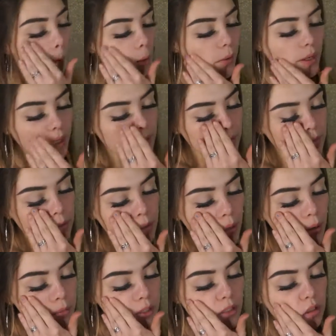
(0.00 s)
Okay, so
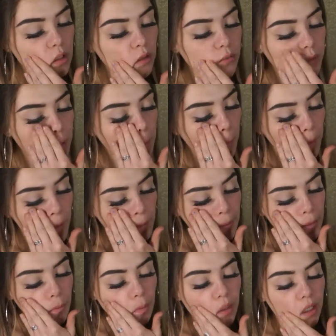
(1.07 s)
I'm just gonna read
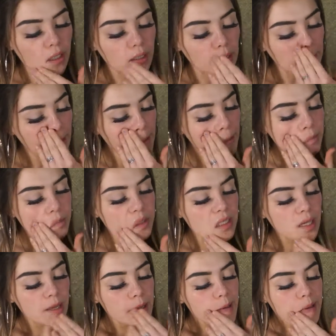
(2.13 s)
quickly what it claims.
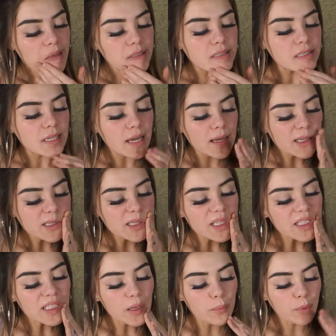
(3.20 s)
It says
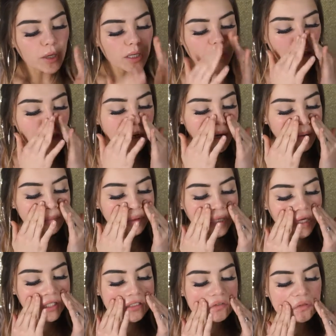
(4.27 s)
it's a brightening
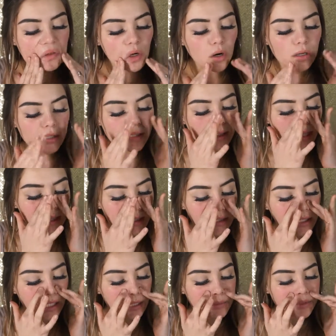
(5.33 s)
complex for all skin
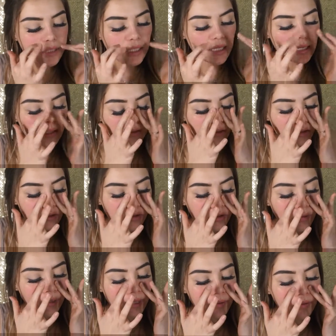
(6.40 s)
types. It is
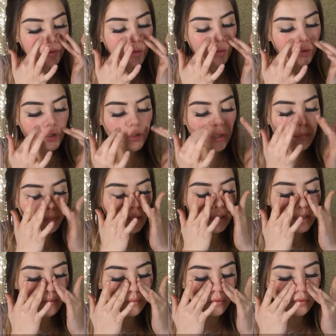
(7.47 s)
also a ultra
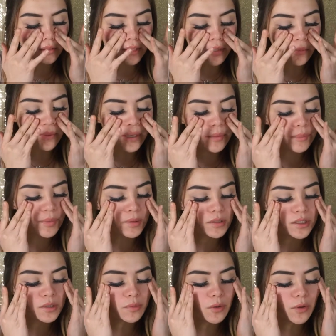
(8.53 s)
blendable, lightweight,
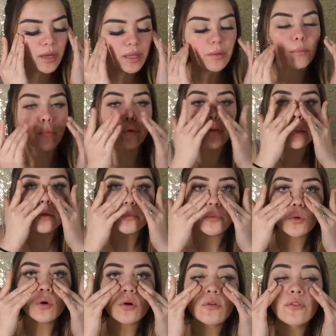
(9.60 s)
buildable, and
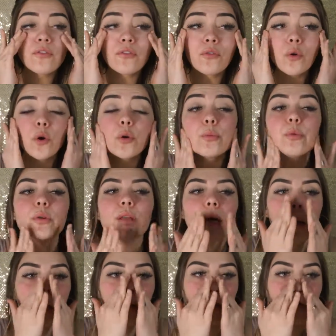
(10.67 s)
breathable formula.